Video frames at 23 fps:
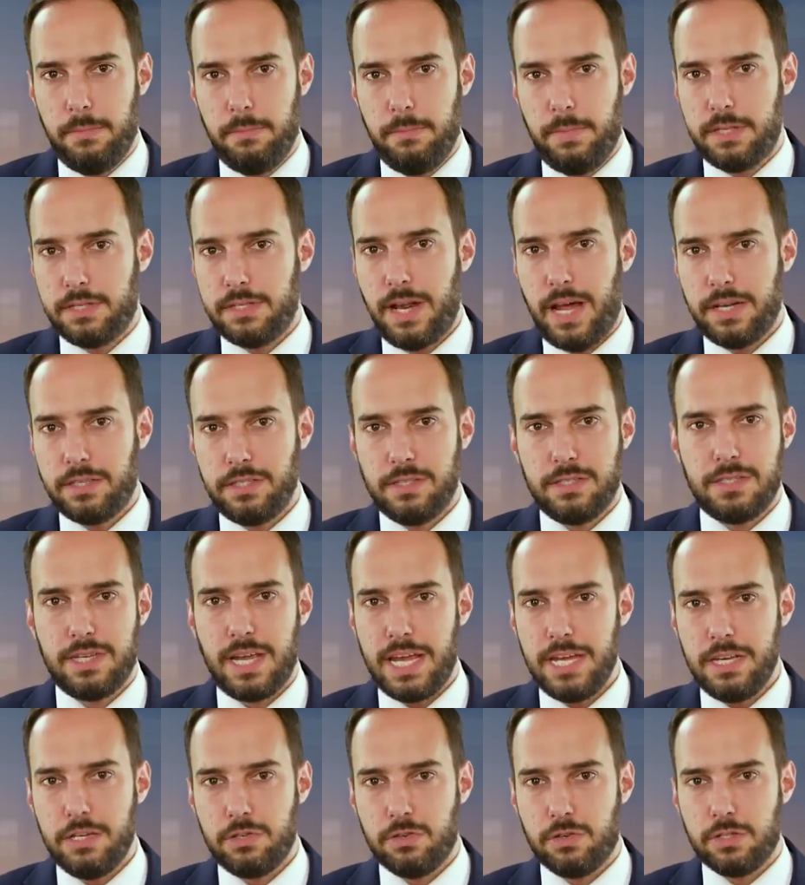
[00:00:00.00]
But it's not just
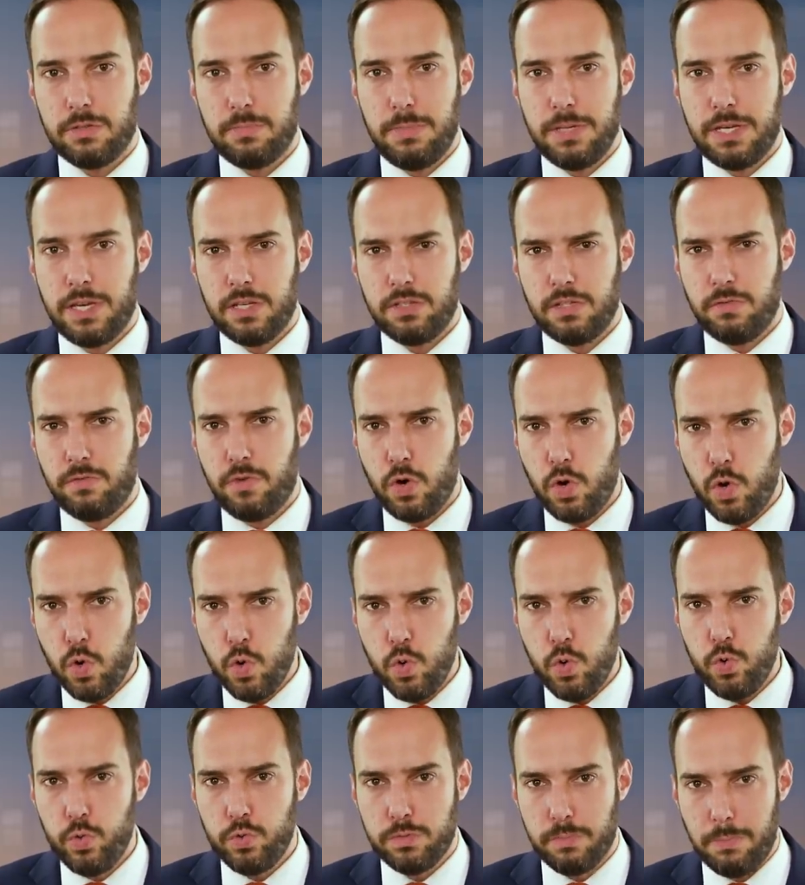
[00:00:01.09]
dangerous because of
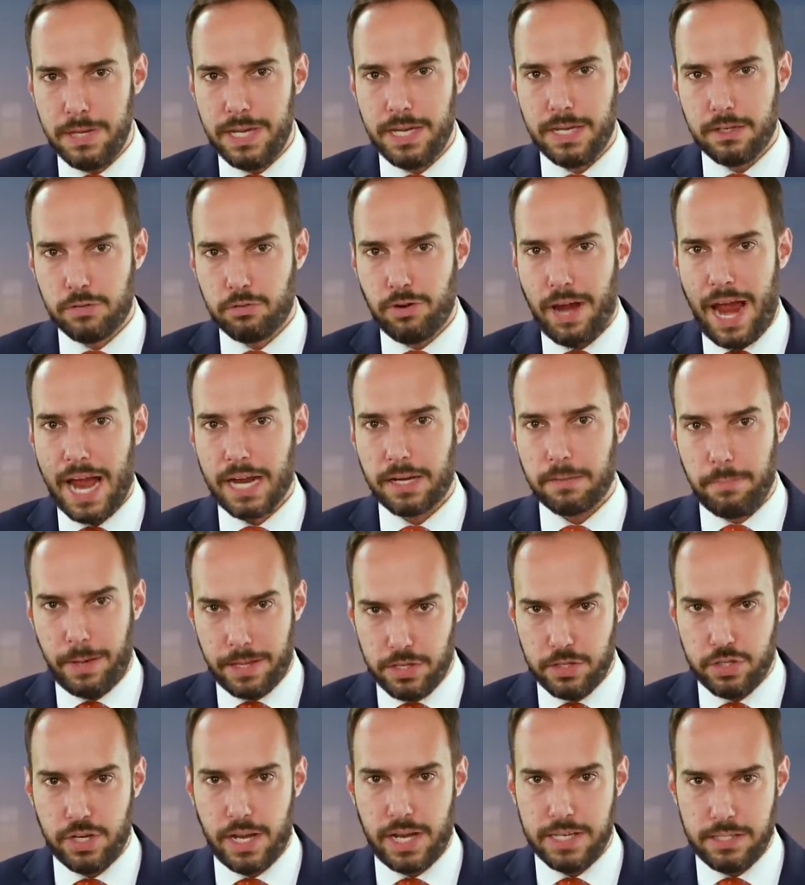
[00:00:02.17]
who's being tracked by the
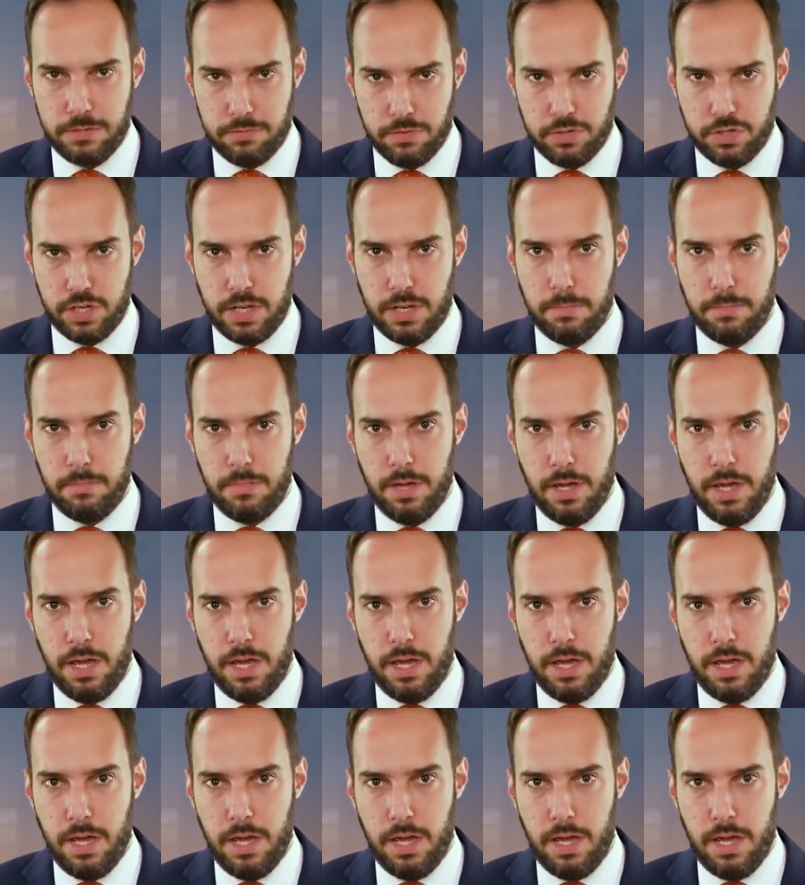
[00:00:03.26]
Chinese regime.